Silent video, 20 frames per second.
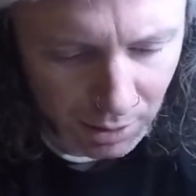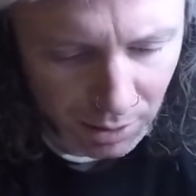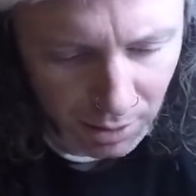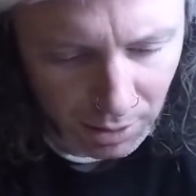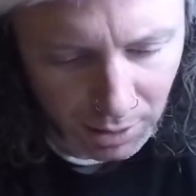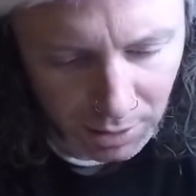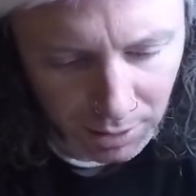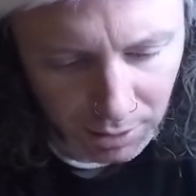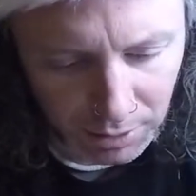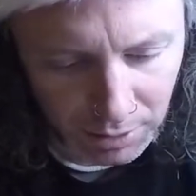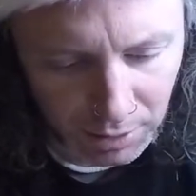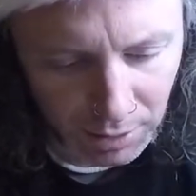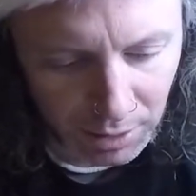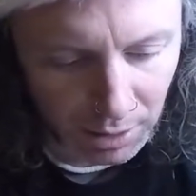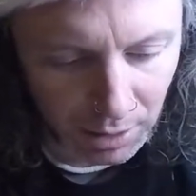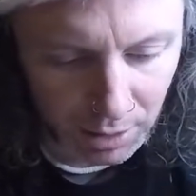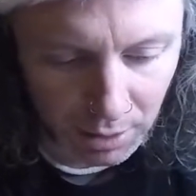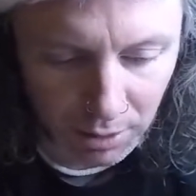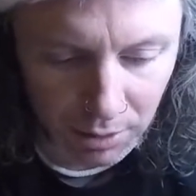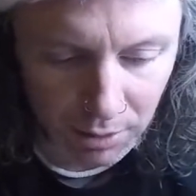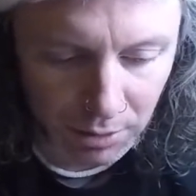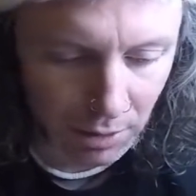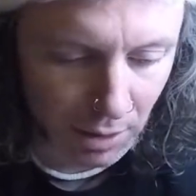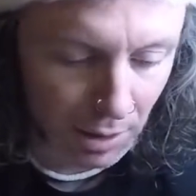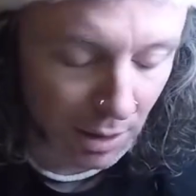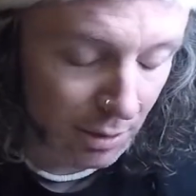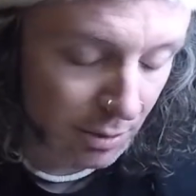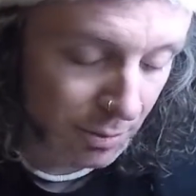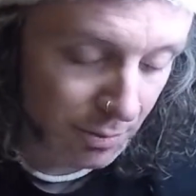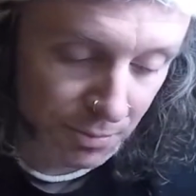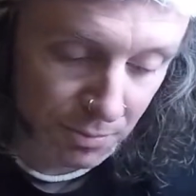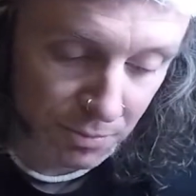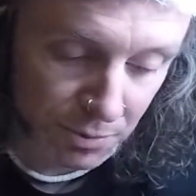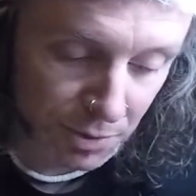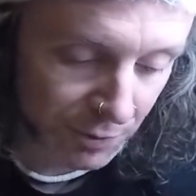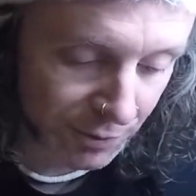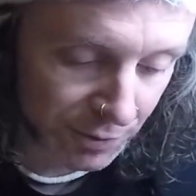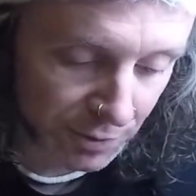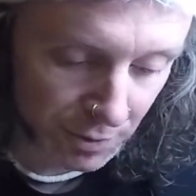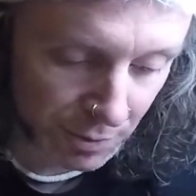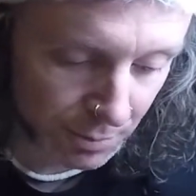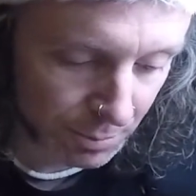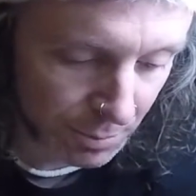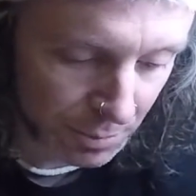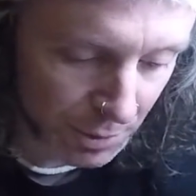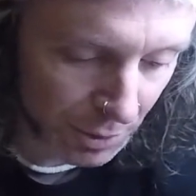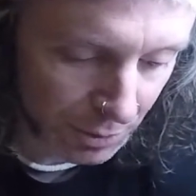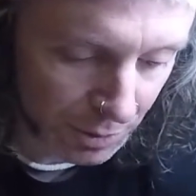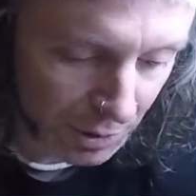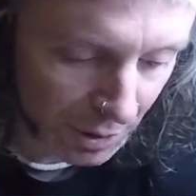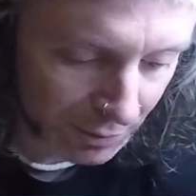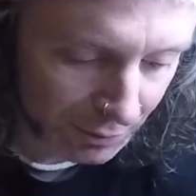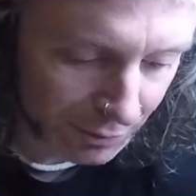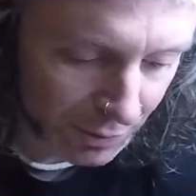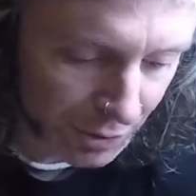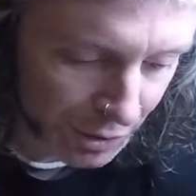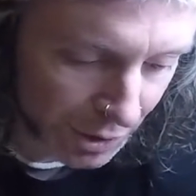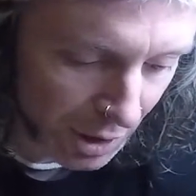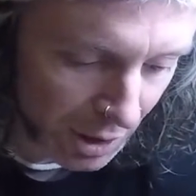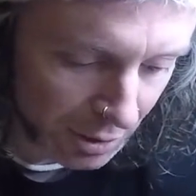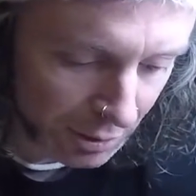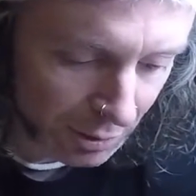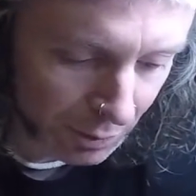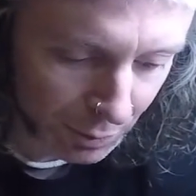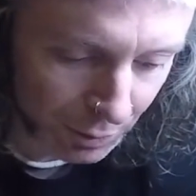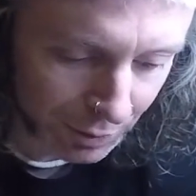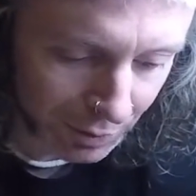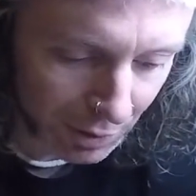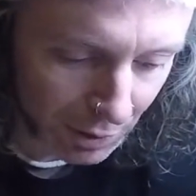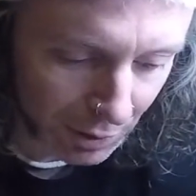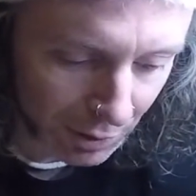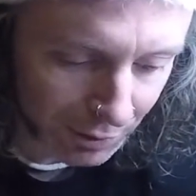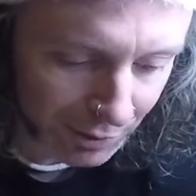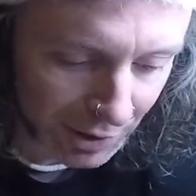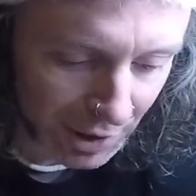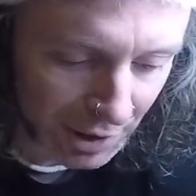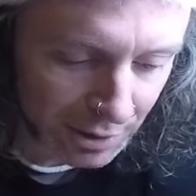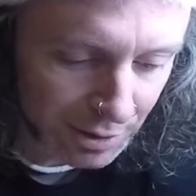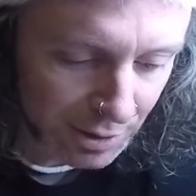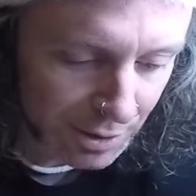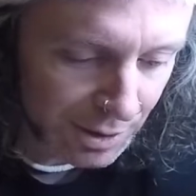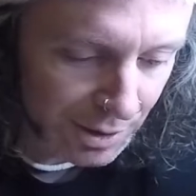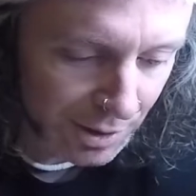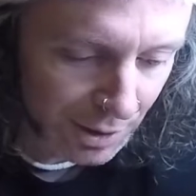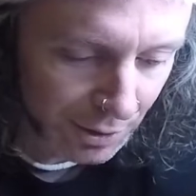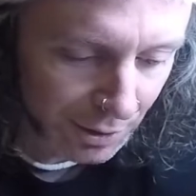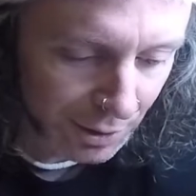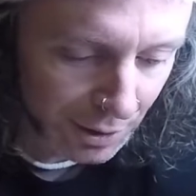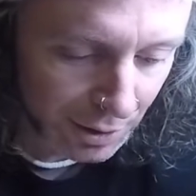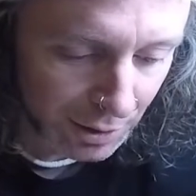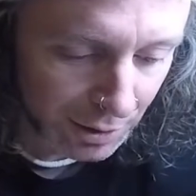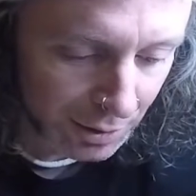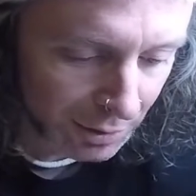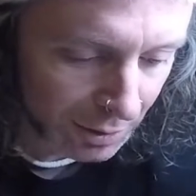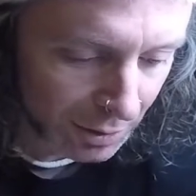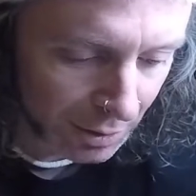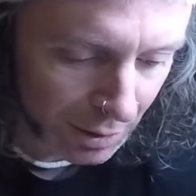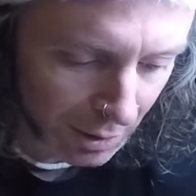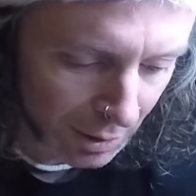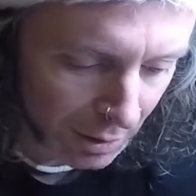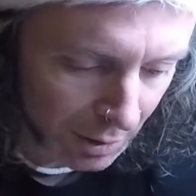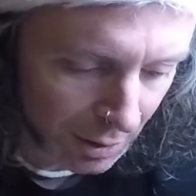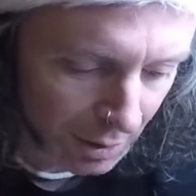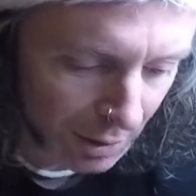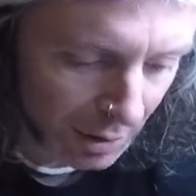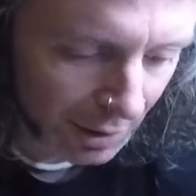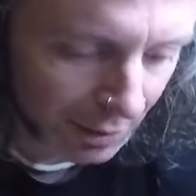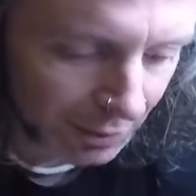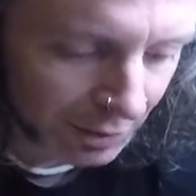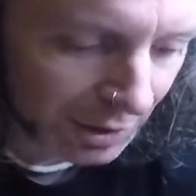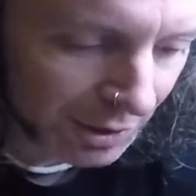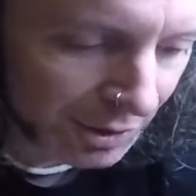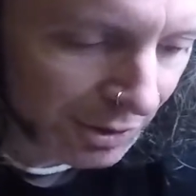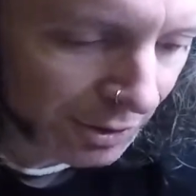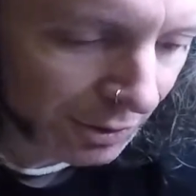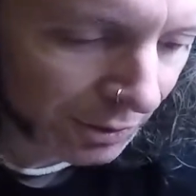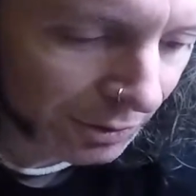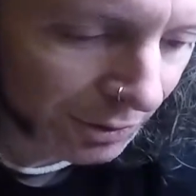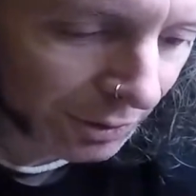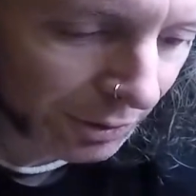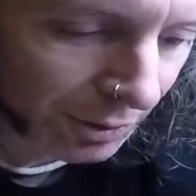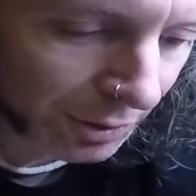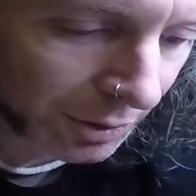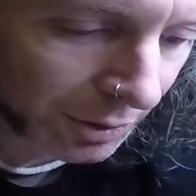and yeah, they've both gone strong, and we've a load of artists now here, and everything's going good.